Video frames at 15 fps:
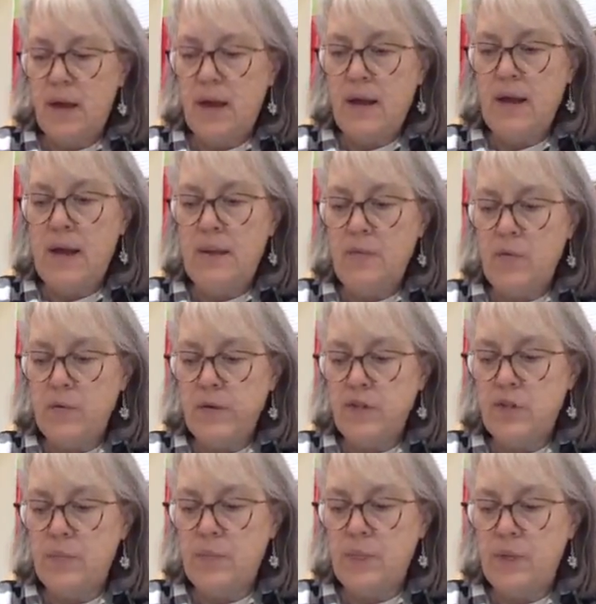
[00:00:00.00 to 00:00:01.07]
and I'm going
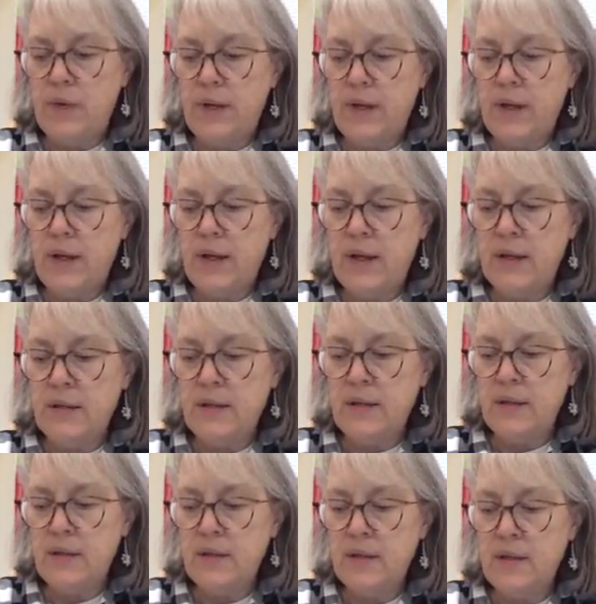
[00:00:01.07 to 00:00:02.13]
to put it.